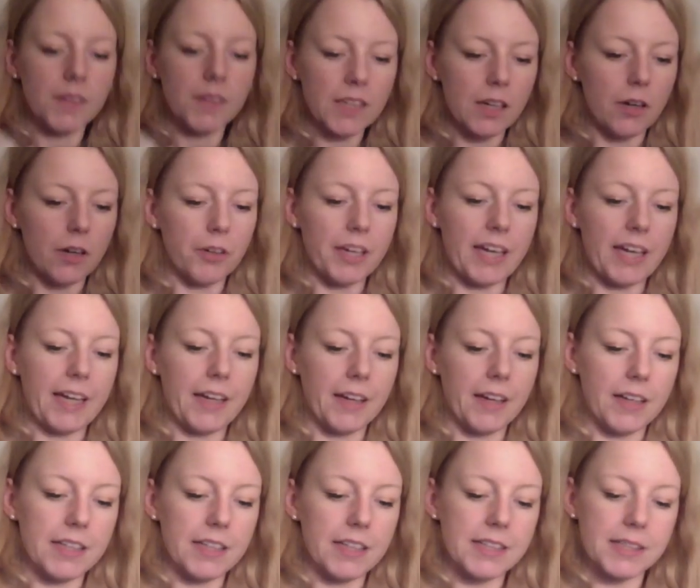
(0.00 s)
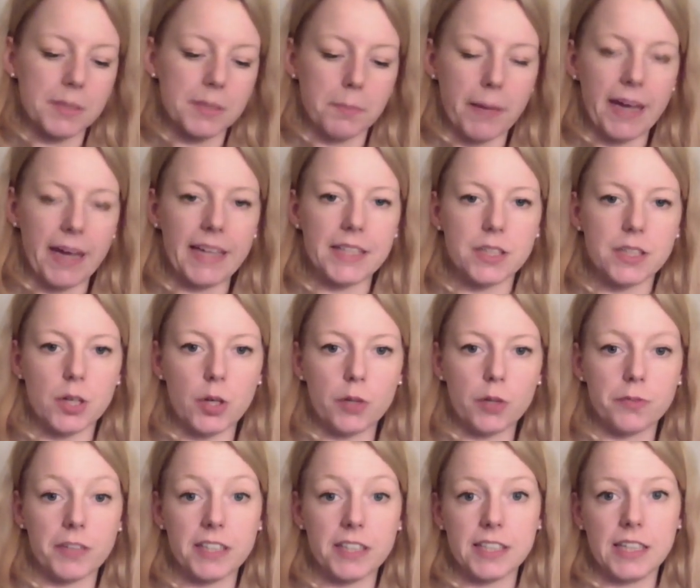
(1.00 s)
Okay, it's made of
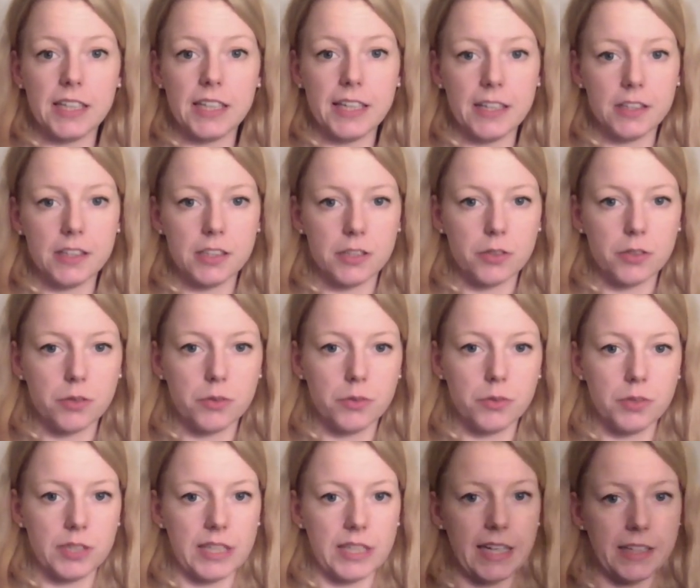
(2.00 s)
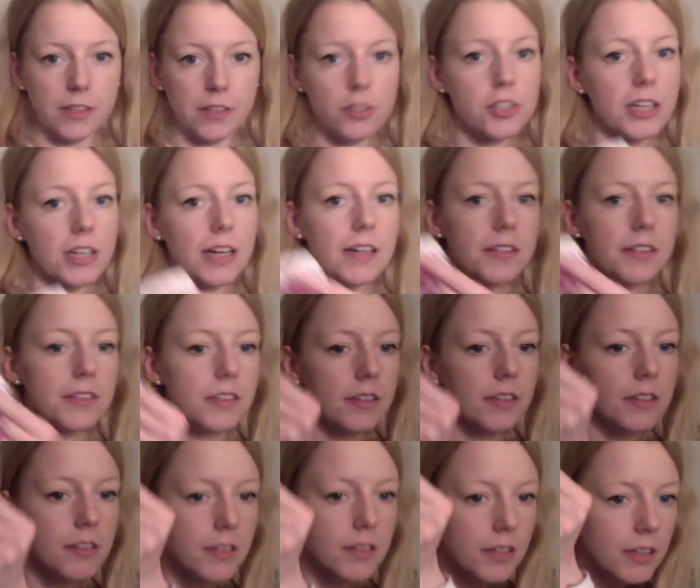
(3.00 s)
Atelier Zitronen Seidenstraße
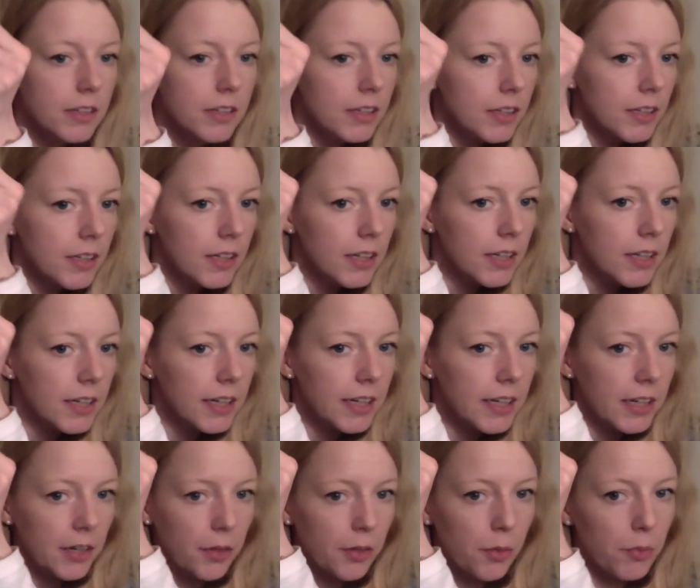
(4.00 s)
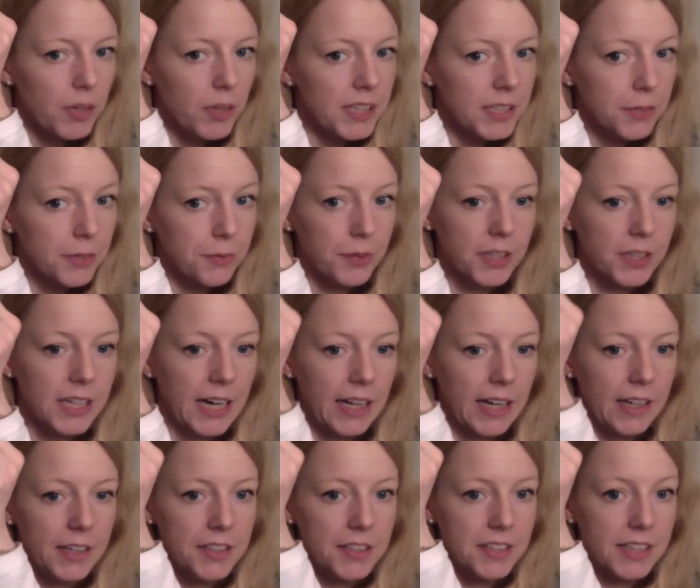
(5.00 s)
in 3 different
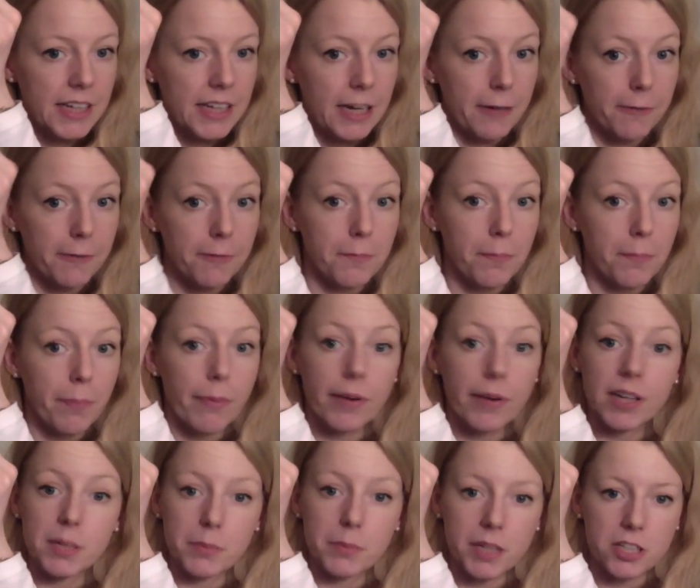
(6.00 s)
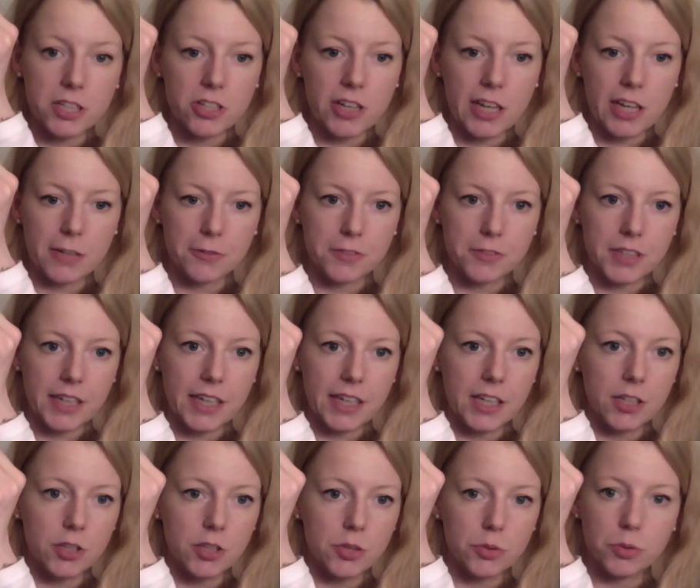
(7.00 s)
colors, and I have pretty much left. I
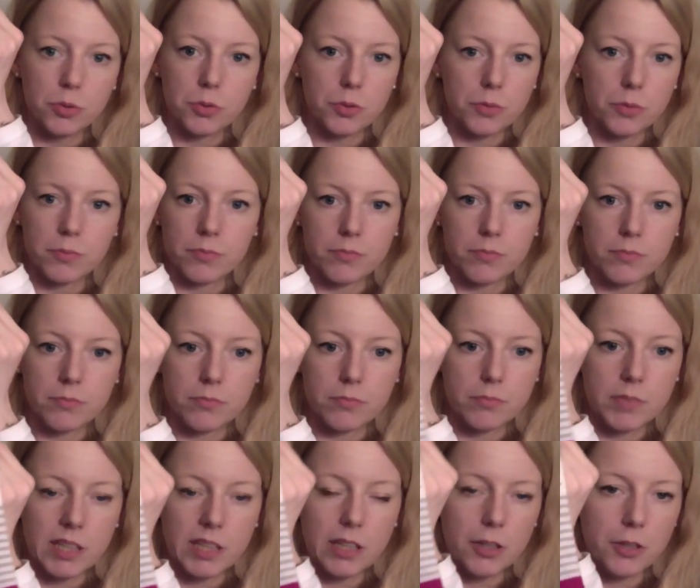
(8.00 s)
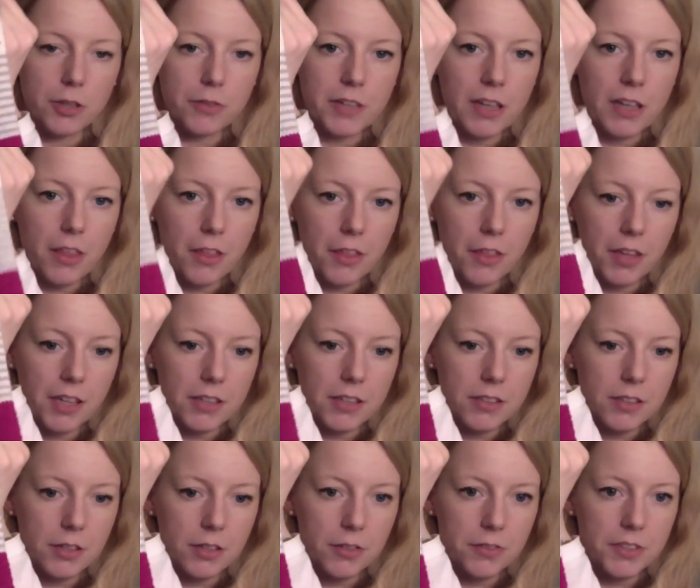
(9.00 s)
can do a lot of other things
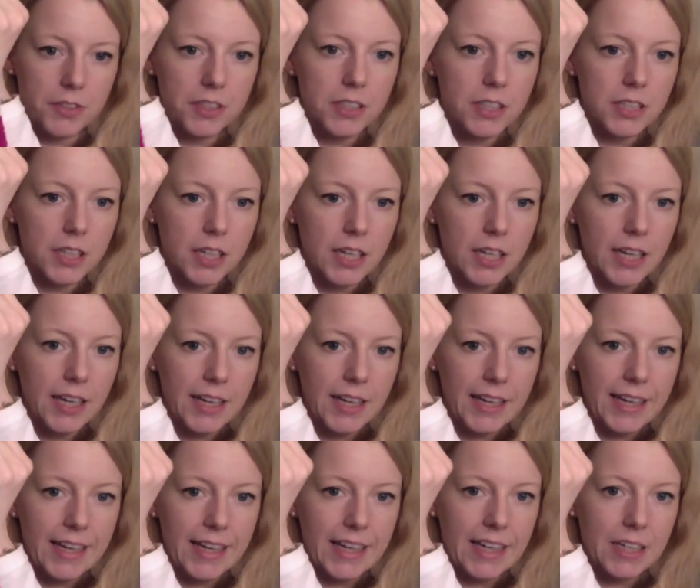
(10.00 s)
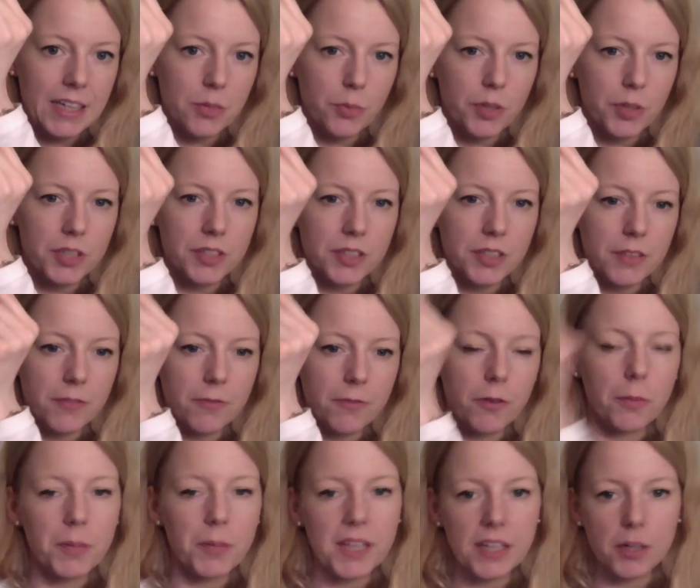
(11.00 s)
out of it. And it was, for
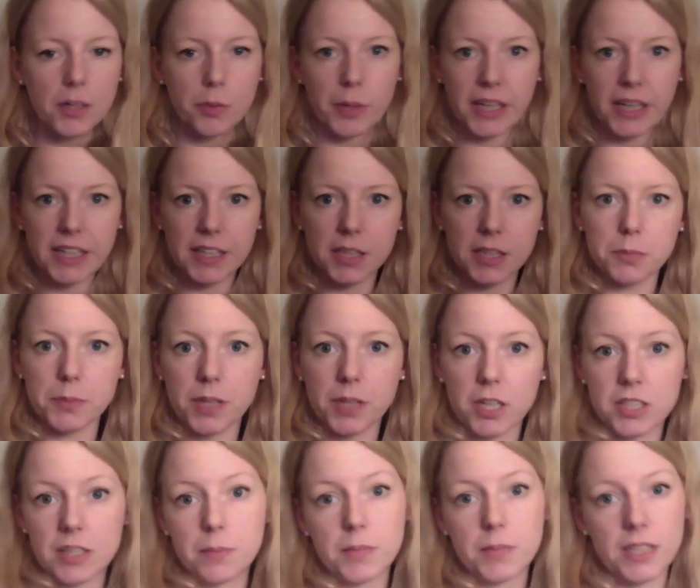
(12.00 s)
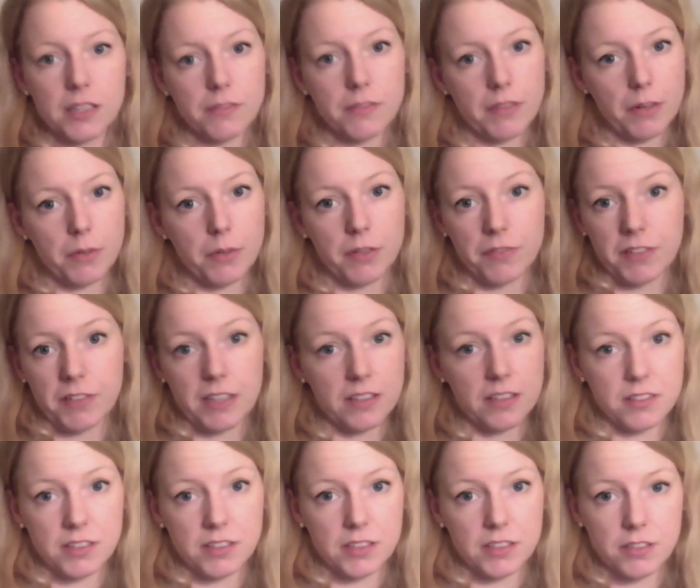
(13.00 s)
me, a quick knit because I'm not a very
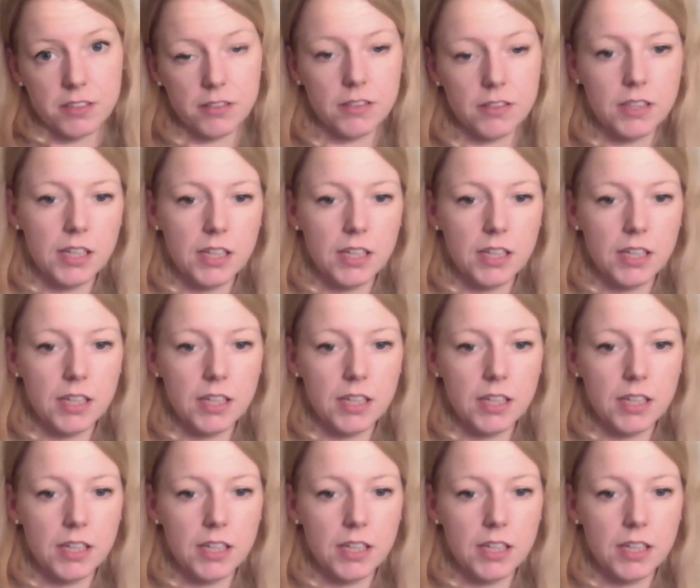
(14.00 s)
fast knitter.